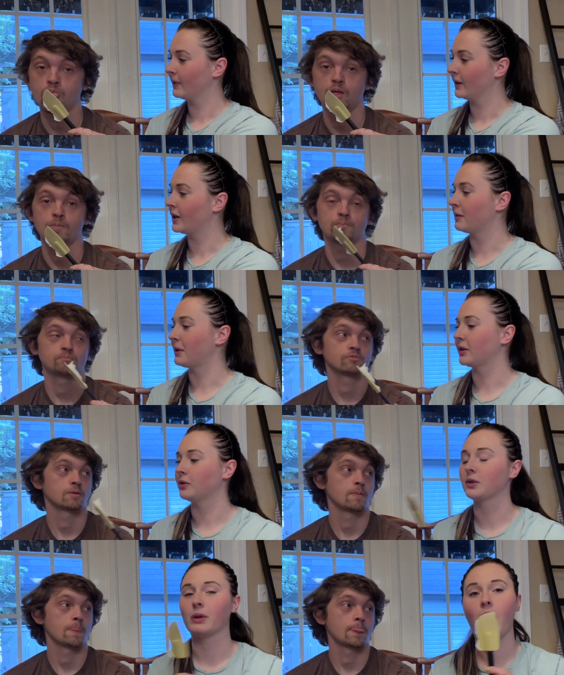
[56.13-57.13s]
Speaker 1: You gotta make the
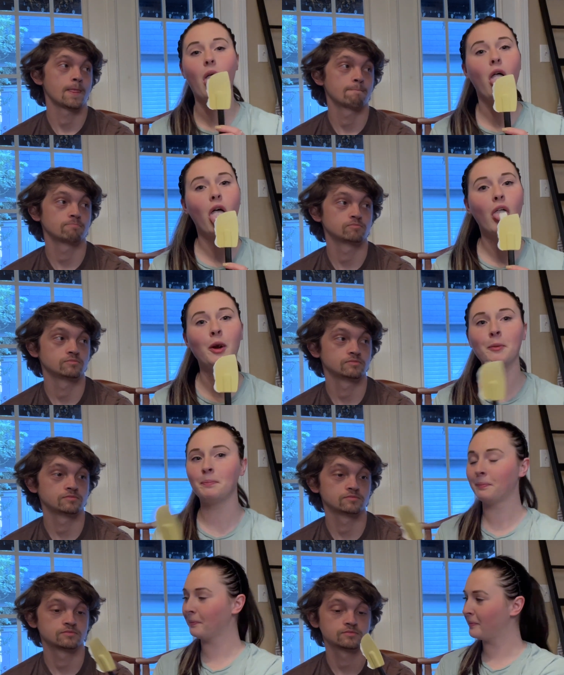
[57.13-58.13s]
noise wet.
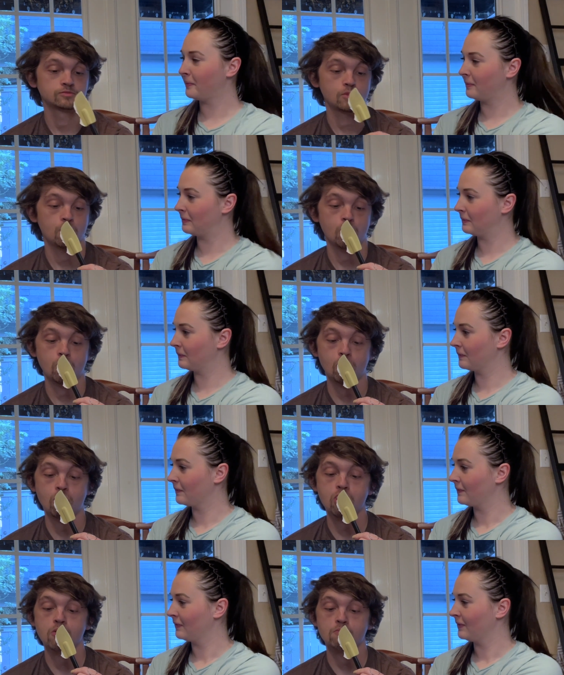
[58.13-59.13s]
Nope.
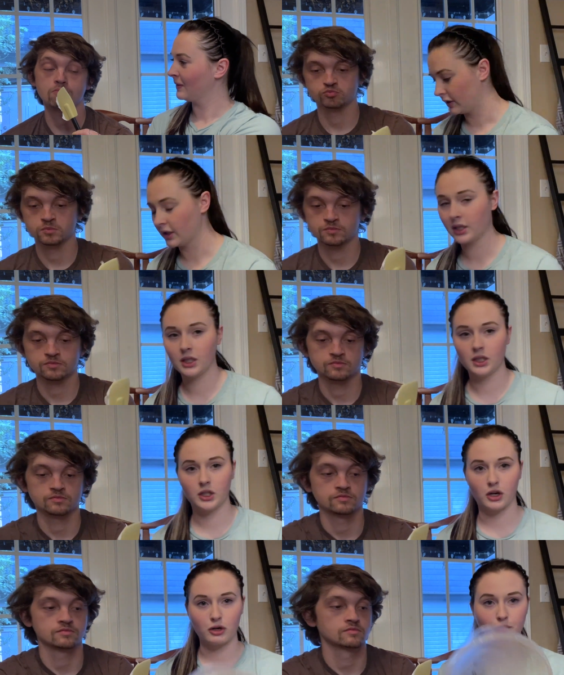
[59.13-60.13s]
Nope. This is
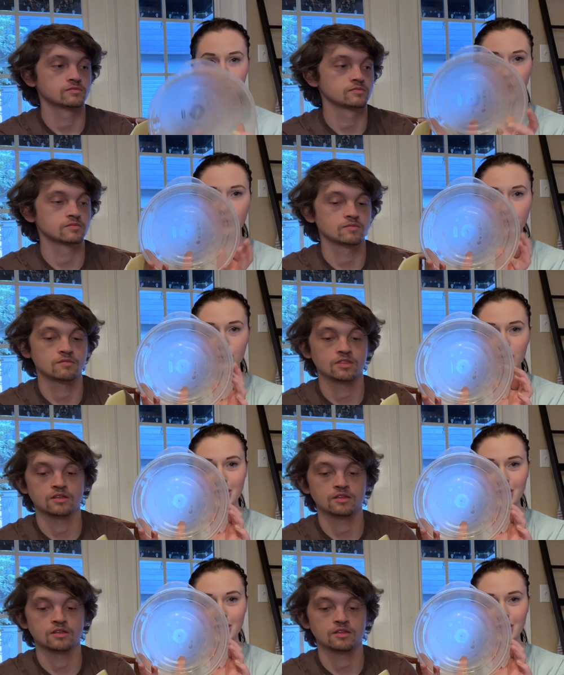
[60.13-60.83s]
our bowl.